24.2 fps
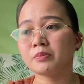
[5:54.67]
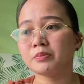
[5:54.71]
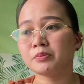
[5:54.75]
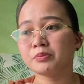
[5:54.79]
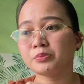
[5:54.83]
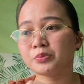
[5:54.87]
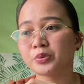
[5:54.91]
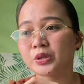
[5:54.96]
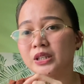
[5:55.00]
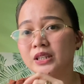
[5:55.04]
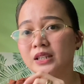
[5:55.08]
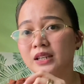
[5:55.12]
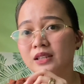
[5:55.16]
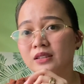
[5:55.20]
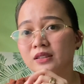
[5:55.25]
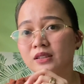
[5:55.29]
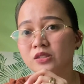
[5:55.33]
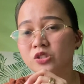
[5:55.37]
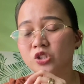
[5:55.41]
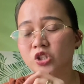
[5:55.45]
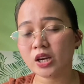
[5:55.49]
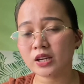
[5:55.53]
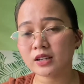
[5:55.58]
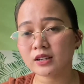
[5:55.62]
prenatal
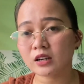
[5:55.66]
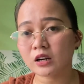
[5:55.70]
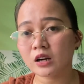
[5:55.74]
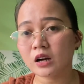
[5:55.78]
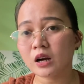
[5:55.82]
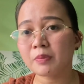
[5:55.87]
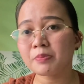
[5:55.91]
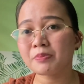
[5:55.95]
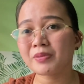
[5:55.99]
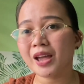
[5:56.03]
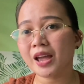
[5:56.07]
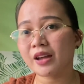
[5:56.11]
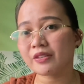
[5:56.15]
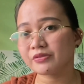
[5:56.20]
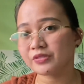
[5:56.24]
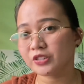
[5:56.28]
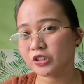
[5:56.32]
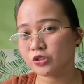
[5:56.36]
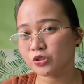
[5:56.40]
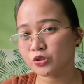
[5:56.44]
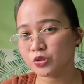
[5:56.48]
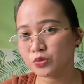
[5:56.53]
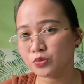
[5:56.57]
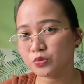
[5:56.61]
checkup every
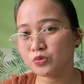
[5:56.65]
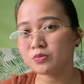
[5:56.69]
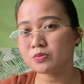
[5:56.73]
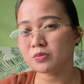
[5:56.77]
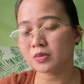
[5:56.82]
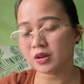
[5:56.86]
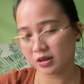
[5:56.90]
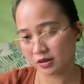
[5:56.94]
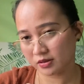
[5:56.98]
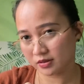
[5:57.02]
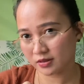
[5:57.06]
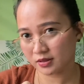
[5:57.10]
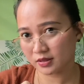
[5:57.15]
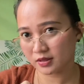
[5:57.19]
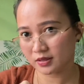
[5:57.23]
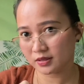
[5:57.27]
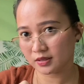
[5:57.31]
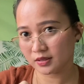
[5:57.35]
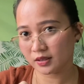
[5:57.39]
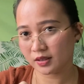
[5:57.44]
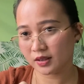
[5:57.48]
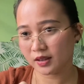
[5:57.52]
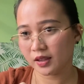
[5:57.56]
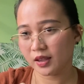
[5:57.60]
2
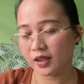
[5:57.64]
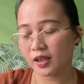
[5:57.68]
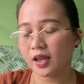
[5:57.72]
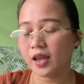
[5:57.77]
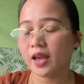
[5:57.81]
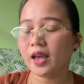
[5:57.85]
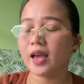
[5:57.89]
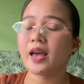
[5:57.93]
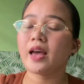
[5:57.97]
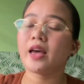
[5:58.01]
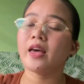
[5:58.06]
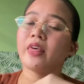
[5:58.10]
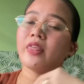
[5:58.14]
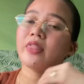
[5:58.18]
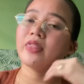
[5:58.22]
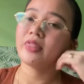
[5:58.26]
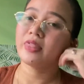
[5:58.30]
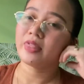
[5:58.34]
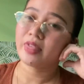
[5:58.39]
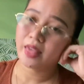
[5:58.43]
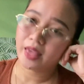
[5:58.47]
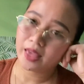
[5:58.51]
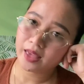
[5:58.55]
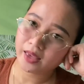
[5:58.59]
months. And
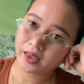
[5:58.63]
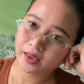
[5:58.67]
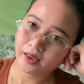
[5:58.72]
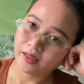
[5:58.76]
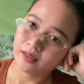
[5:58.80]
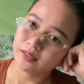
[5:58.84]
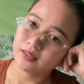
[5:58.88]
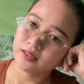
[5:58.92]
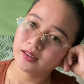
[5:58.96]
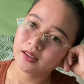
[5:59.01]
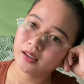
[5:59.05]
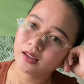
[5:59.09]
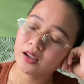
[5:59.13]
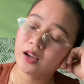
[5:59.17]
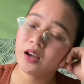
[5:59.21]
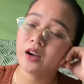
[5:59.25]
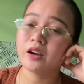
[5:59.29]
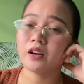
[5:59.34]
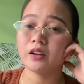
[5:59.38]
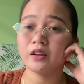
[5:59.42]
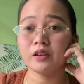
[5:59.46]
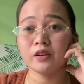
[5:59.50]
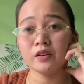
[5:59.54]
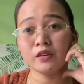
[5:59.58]
then
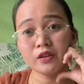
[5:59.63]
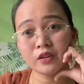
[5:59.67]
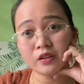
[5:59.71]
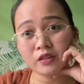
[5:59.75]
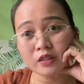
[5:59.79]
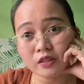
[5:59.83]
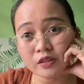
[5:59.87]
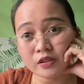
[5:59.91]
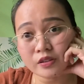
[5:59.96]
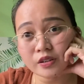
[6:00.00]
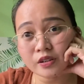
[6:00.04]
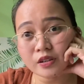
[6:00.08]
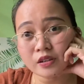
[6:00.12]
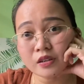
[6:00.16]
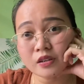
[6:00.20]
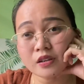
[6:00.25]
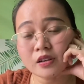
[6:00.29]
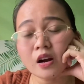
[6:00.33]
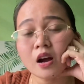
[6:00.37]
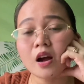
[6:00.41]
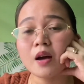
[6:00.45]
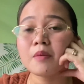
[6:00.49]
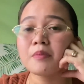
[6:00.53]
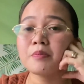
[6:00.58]
another
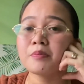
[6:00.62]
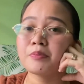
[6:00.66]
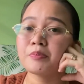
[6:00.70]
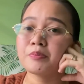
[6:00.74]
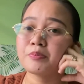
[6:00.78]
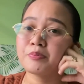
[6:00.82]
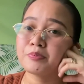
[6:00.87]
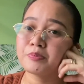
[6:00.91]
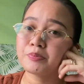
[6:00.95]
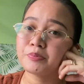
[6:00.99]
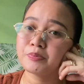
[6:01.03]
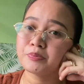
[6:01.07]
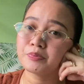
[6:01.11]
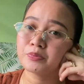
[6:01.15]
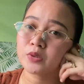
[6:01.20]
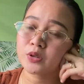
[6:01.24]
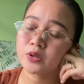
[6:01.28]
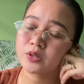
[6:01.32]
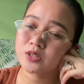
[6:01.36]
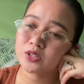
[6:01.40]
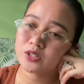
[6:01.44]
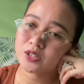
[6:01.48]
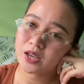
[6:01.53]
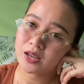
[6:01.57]

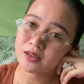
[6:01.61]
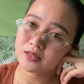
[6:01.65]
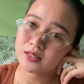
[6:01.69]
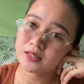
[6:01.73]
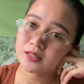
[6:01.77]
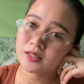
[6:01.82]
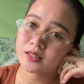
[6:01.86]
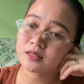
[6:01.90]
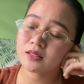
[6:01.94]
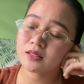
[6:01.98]
congenital